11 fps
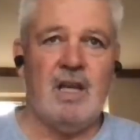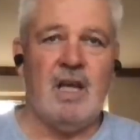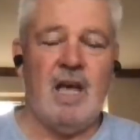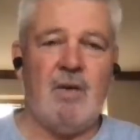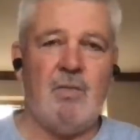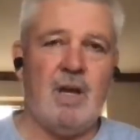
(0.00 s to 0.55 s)

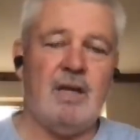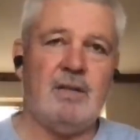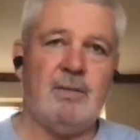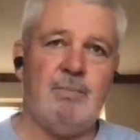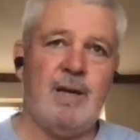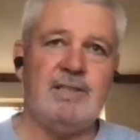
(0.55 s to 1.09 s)
and
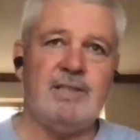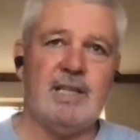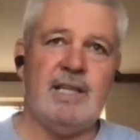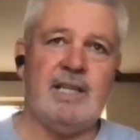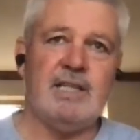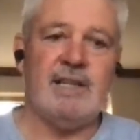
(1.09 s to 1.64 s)

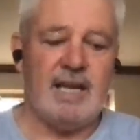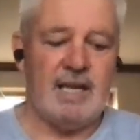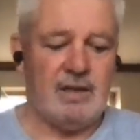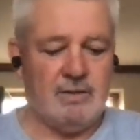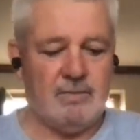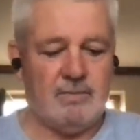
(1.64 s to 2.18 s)
basically the day,
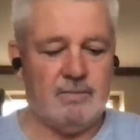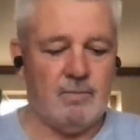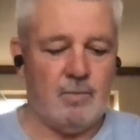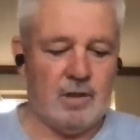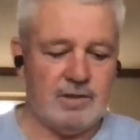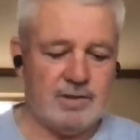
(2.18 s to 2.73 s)
and
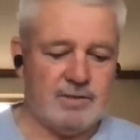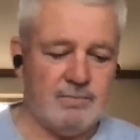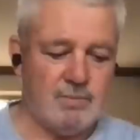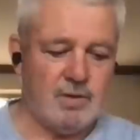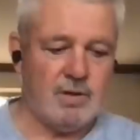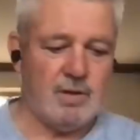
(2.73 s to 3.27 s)
what was
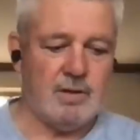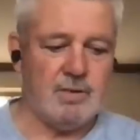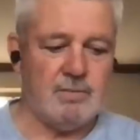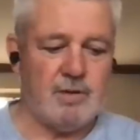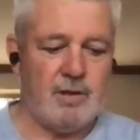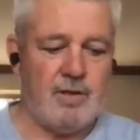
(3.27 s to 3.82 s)
the,
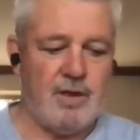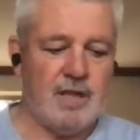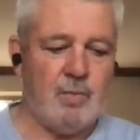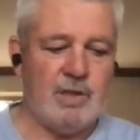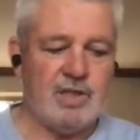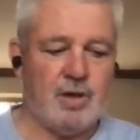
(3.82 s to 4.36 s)
the thing
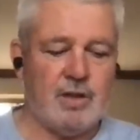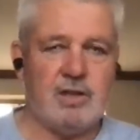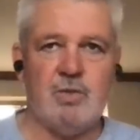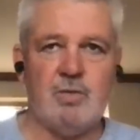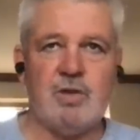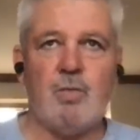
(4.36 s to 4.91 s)
that we tried to
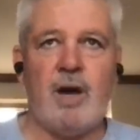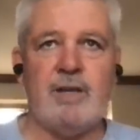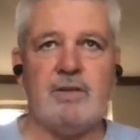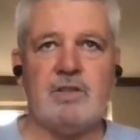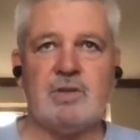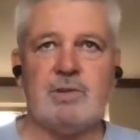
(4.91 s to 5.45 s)
do with
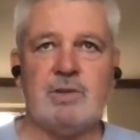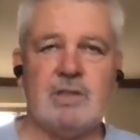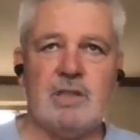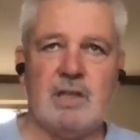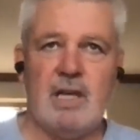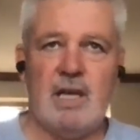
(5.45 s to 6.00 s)
Wales
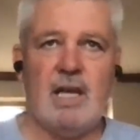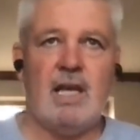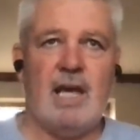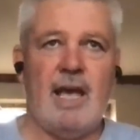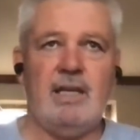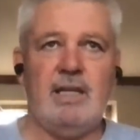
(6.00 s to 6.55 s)
was,
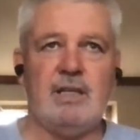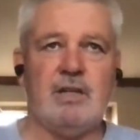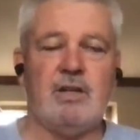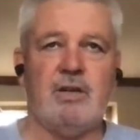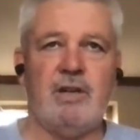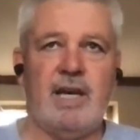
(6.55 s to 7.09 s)
how do you
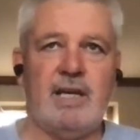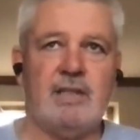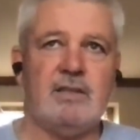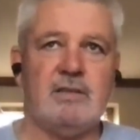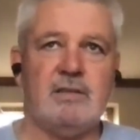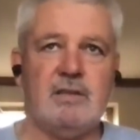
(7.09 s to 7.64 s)
create
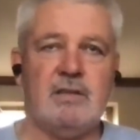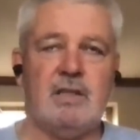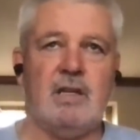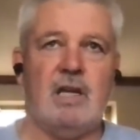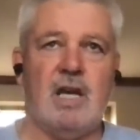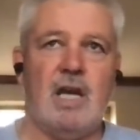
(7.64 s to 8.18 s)

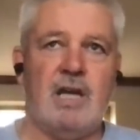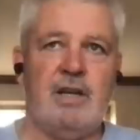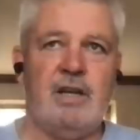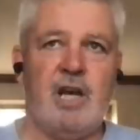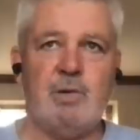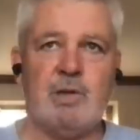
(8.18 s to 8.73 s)
a
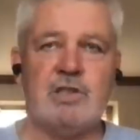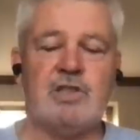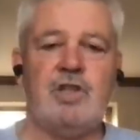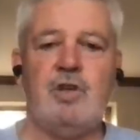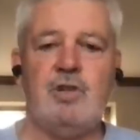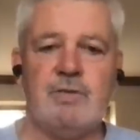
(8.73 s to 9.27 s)
no
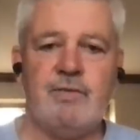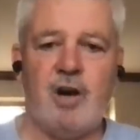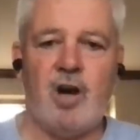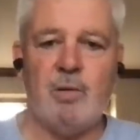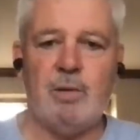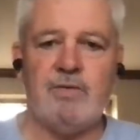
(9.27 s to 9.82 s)
excuse
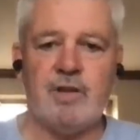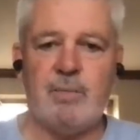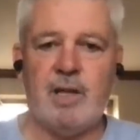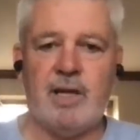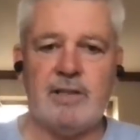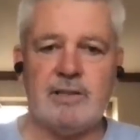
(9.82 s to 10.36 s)
environment for the
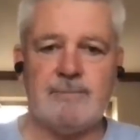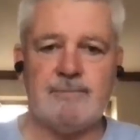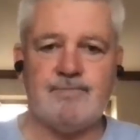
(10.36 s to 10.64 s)
players?